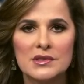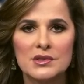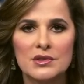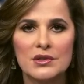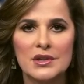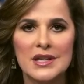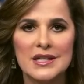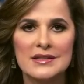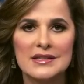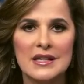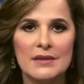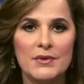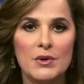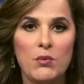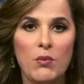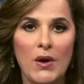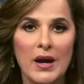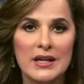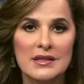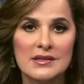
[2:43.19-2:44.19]
Attorney
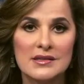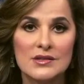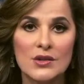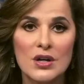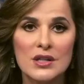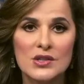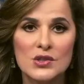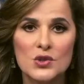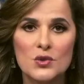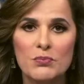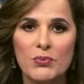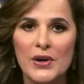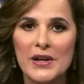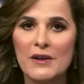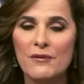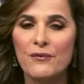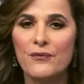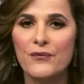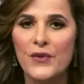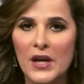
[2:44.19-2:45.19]
David Weiss sought to
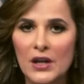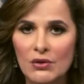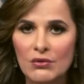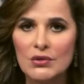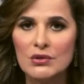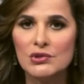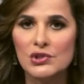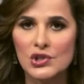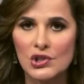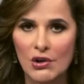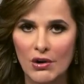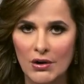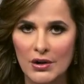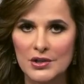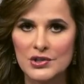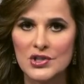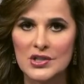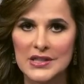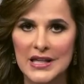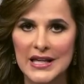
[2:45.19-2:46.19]
bring federal
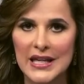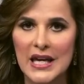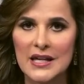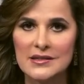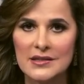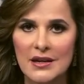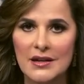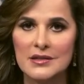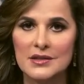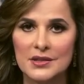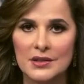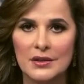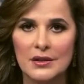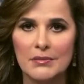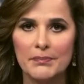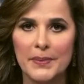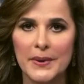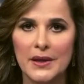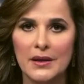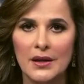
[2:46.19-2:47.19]
charges against
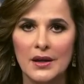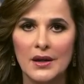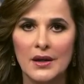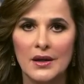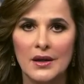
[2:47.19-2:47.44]
Hunter, but